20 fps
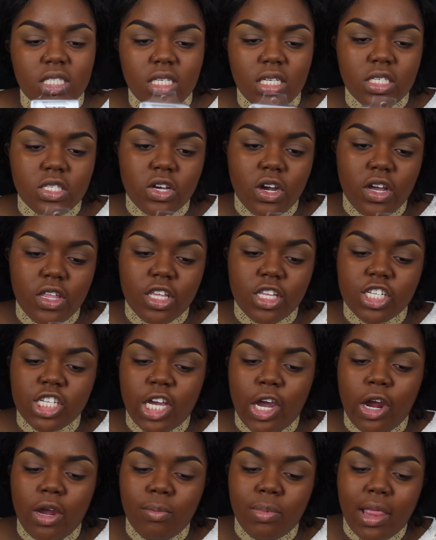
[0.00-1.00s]
These are the
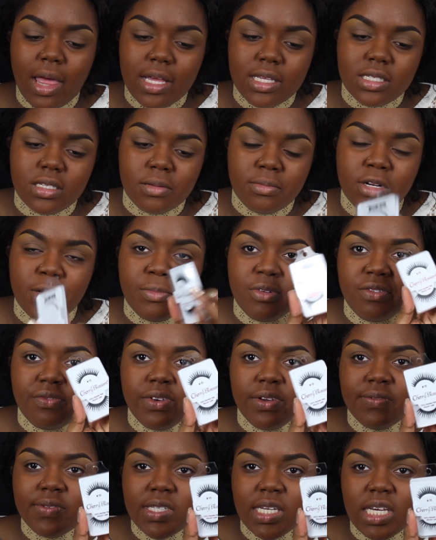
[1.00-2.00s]
Cherry Blossom number
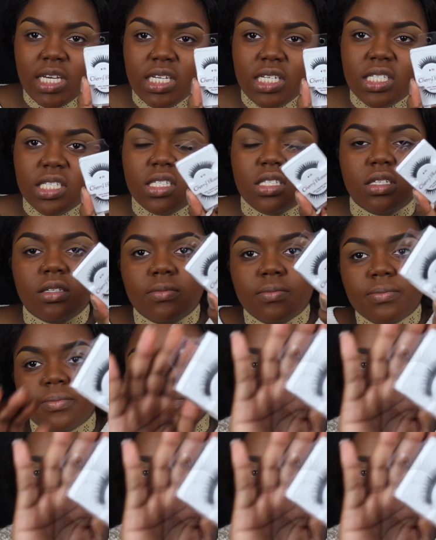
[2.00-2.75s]
15s.